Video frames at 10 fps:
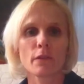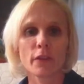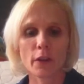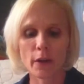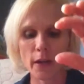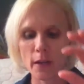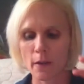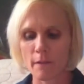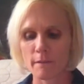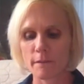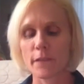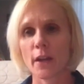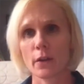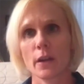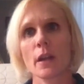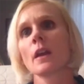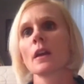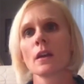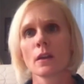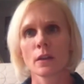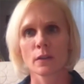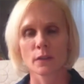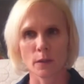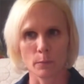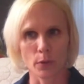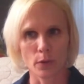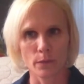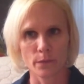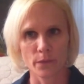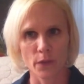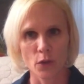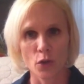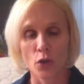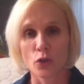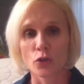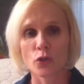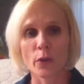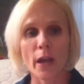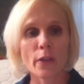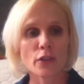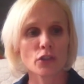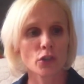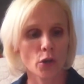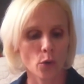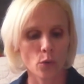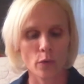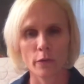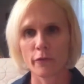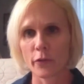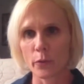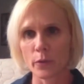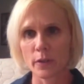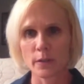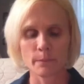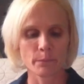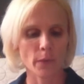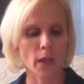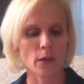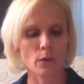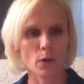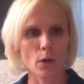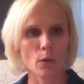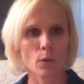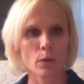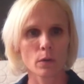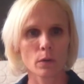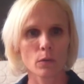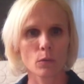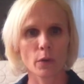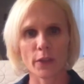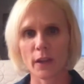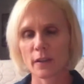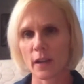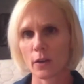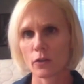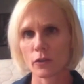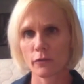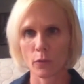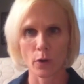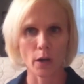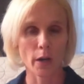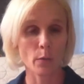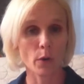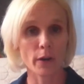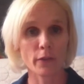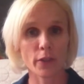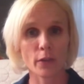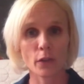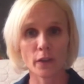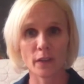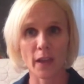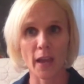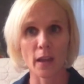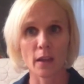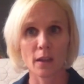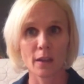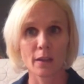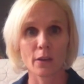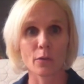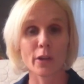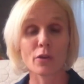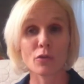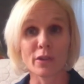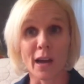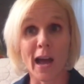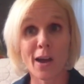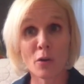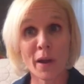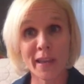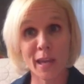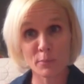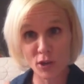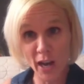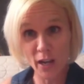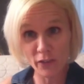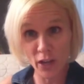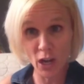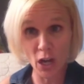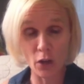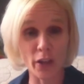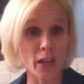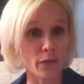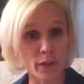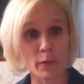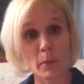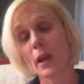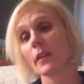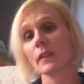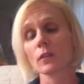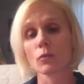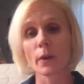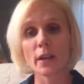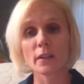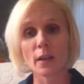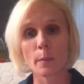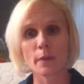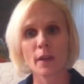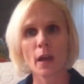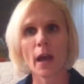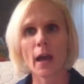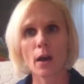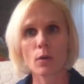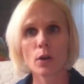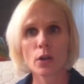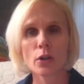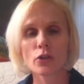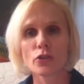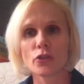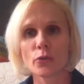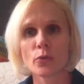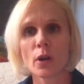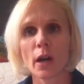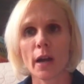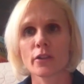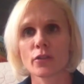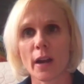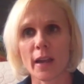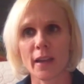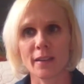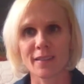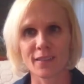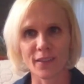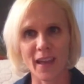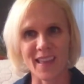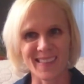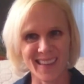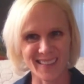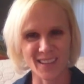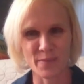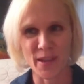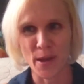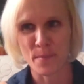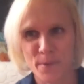Very, very simple. So now that you know foods and you know what the containers are for and what everything looks like, you're going, how do I keep track of it all? Okay, you've given me all this great tips. How do I track it? Okay, that's coming up.